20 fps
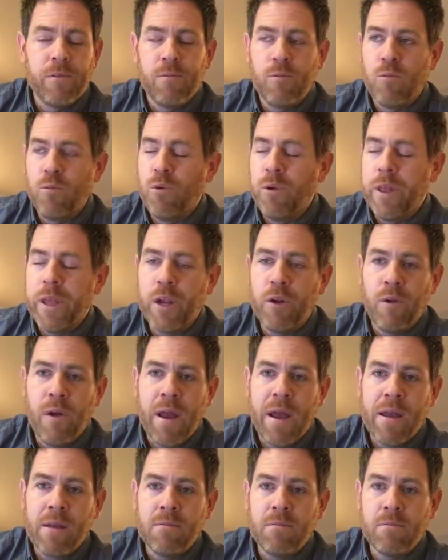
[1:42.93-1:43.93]
Really
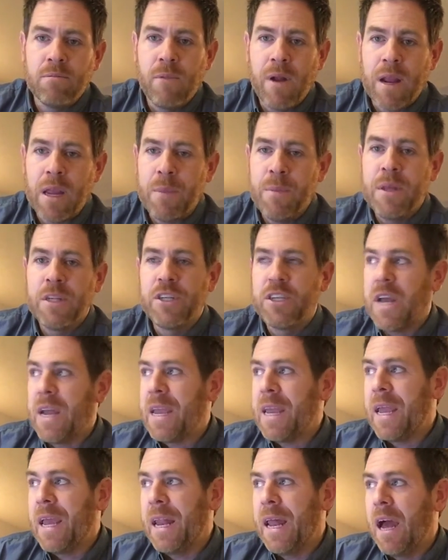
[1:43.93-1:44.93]
great. Recommend
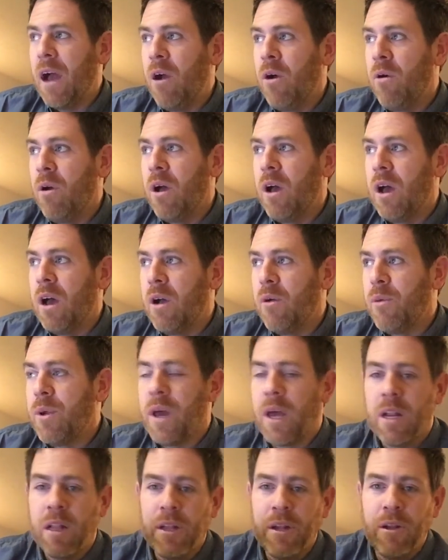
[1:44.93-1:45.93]
checking it out. We
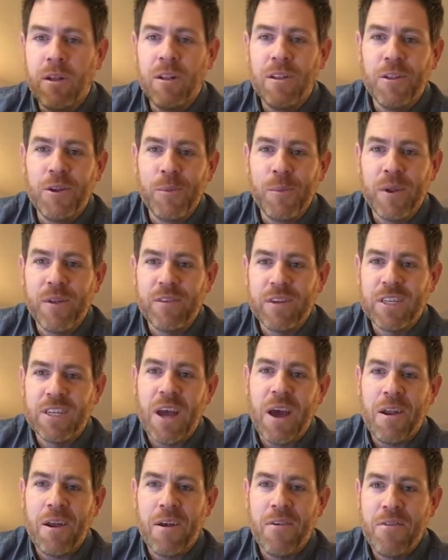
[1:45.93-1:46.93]
got a little bit of a
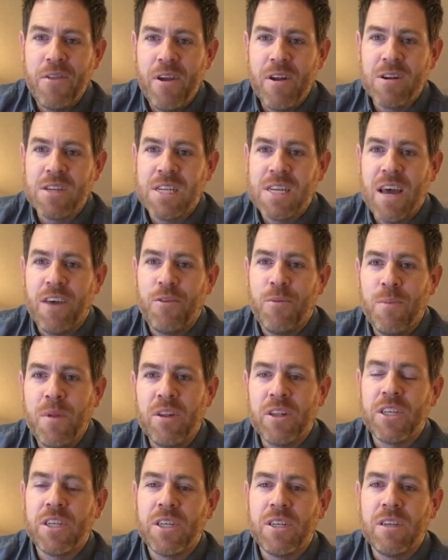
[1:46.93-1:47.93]
shout out in there, as Seth
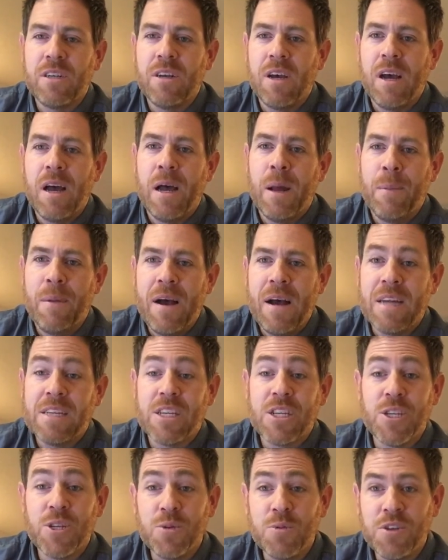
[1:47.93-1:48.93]
mentioned,
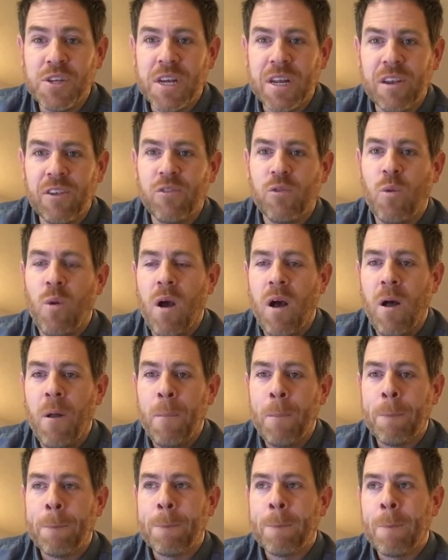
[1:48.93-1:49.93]
us and Eugene as
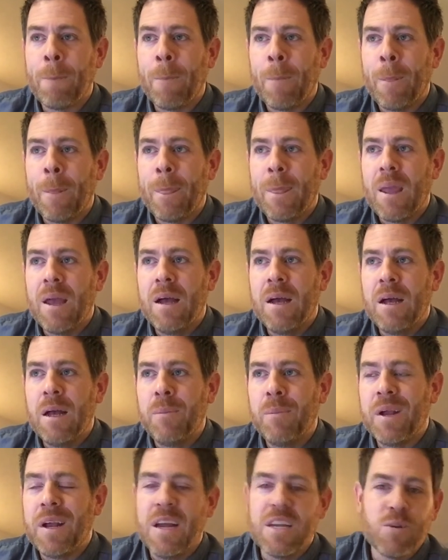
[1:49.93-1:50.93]
well.
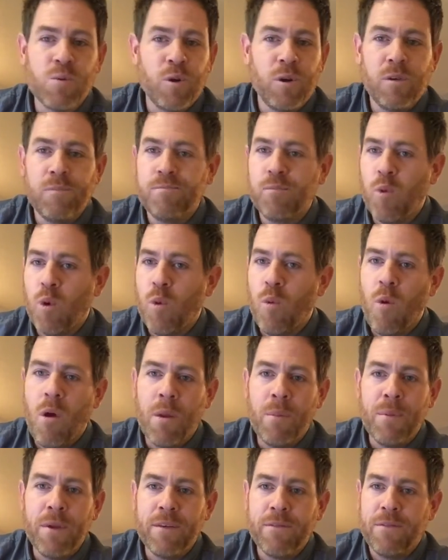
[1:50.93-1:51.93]
But guys, we're
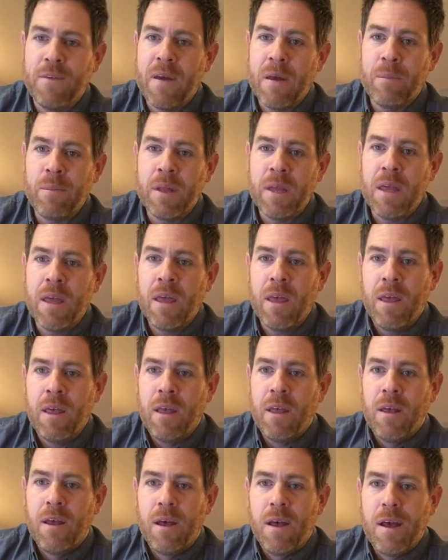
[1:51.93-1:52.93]
one big family.
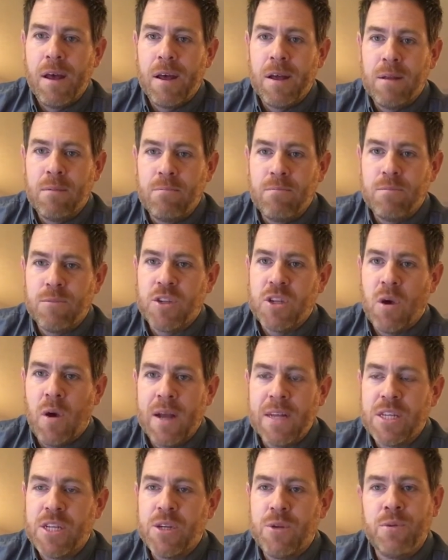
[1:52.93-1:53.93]
So
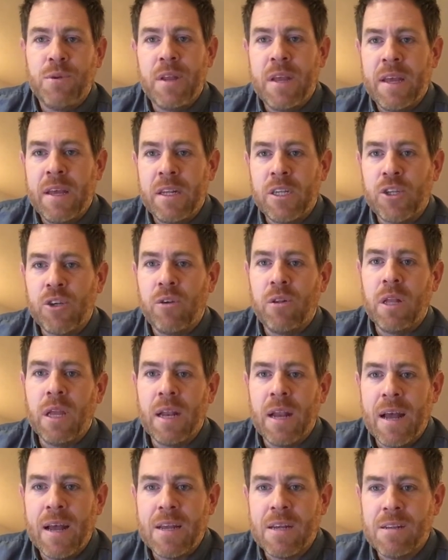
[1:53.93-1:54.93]
I tuned in. Shirley
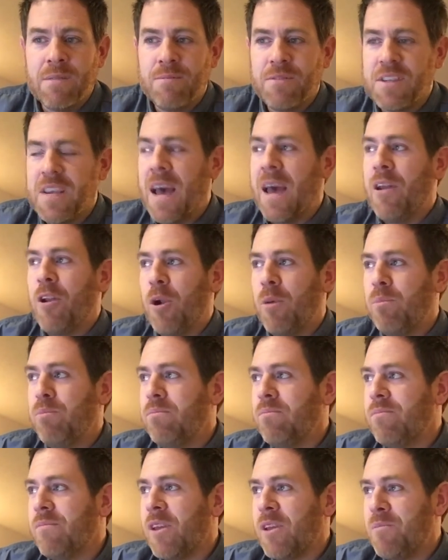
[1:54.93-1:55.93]
and I sat
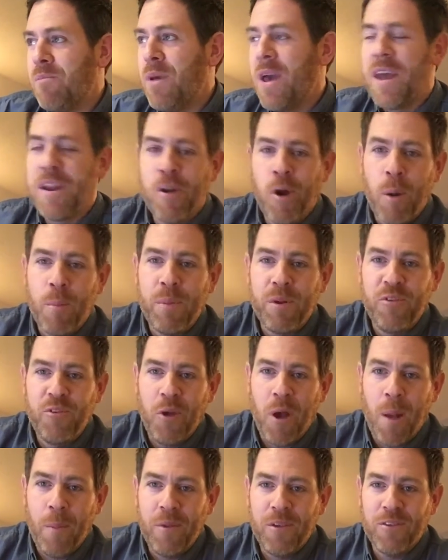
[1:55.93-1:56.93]
in bed in our
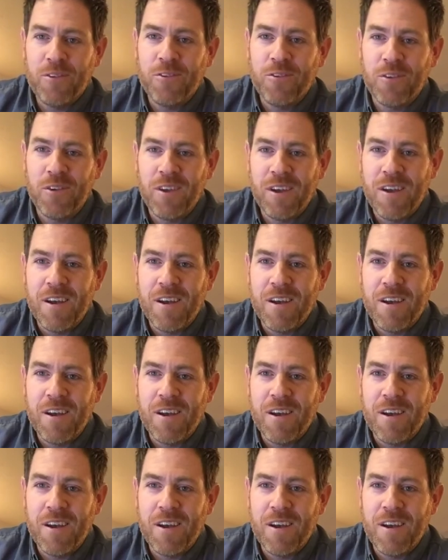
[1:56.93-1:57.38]
pajamas,